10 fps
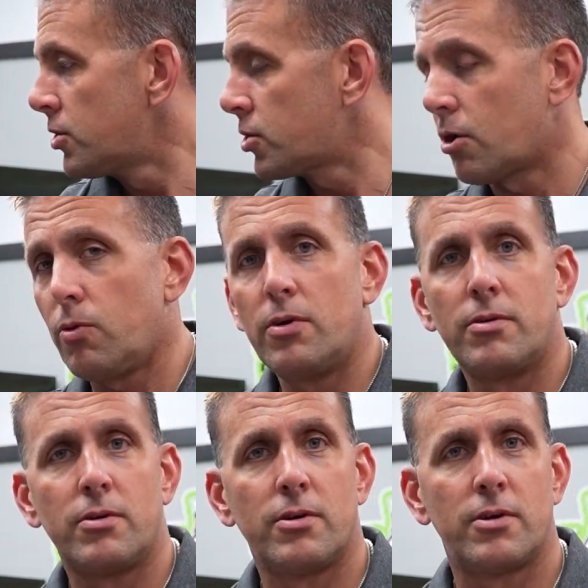So
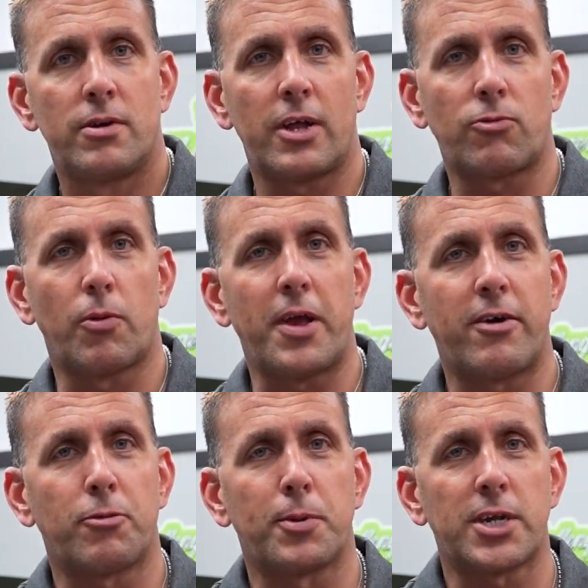that's what we
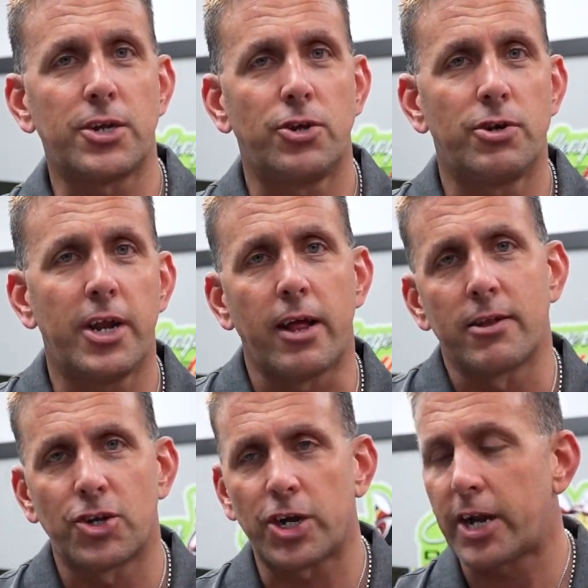have to present to you today.
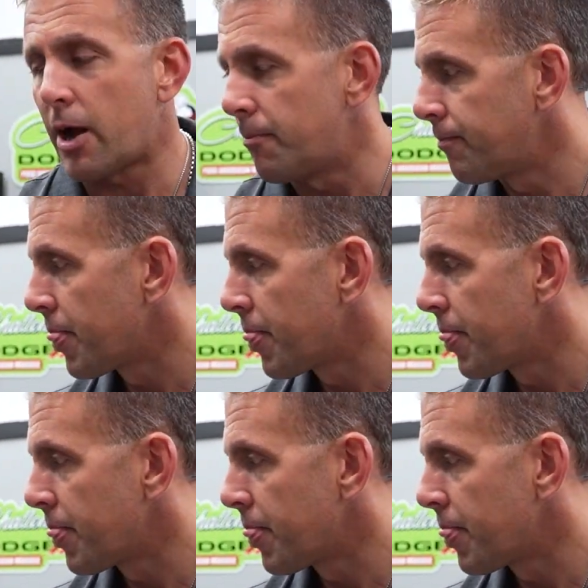Let's check it out.